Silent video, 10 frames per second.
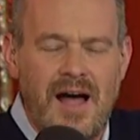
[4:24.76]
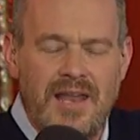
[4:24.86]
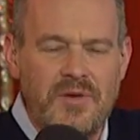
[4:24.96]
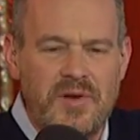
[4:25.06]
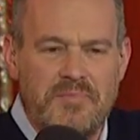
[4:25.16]

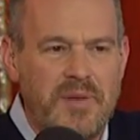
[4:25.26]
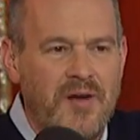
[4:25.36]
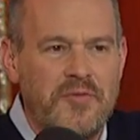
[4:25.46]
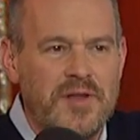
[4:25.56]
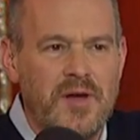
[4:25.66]
Hollywood
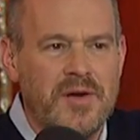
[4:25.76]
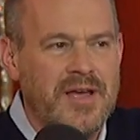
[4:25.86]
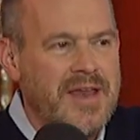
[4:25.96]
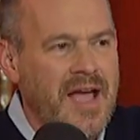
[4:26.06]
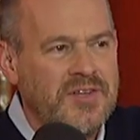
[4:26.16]
Buffalo
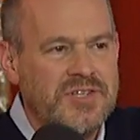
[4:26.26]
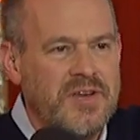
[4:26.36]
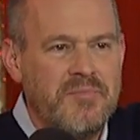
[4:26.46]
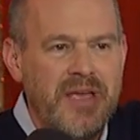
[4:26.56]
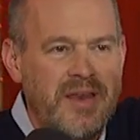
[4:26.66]

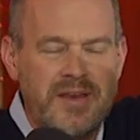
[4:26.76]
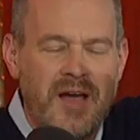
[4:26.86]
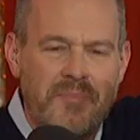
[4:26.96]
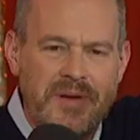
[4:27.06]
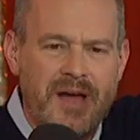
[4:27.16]
connection meeting
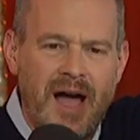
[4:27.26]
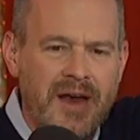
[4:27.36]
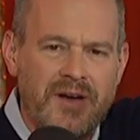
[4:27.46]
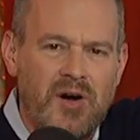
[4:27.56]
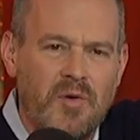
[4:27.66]
up in
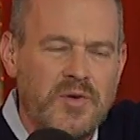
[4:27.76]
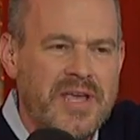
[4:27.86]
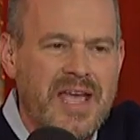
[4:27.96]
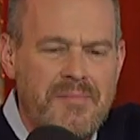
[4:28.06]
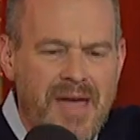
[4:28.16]
Idaho. You
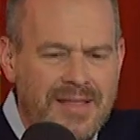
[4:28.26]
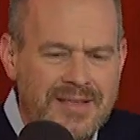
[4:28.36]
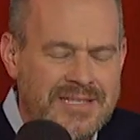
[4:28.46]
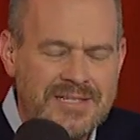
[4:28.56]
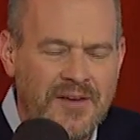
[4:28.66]
can't make
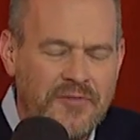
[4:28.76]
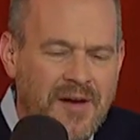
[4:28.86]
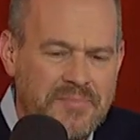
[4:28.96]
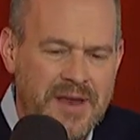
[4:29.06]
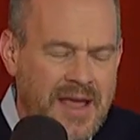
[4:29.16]
this stuff
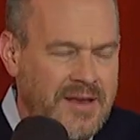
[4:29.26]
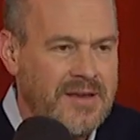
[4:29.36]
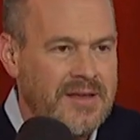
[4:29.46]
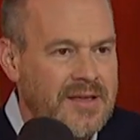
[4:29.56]
up, Nate.